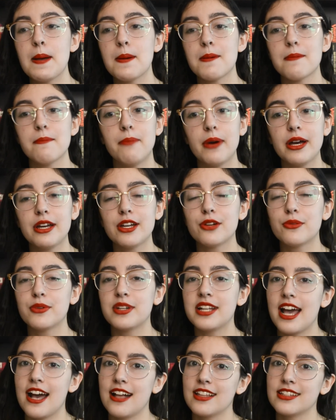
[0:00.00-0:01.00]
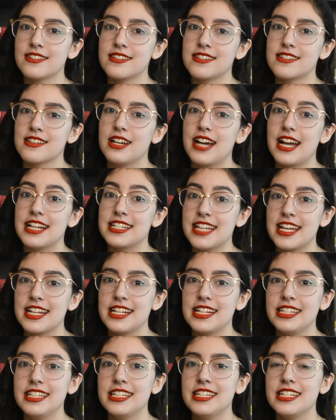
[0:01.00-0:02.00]
but when Aled's
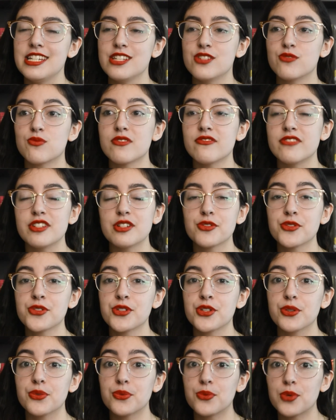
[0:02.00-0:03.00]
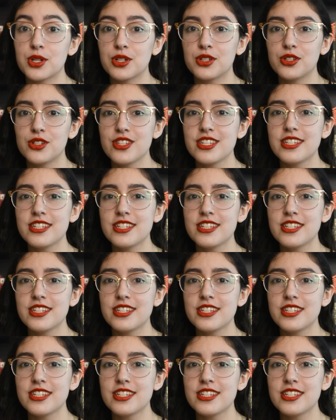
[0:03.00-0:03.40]
identity is revealed to the world,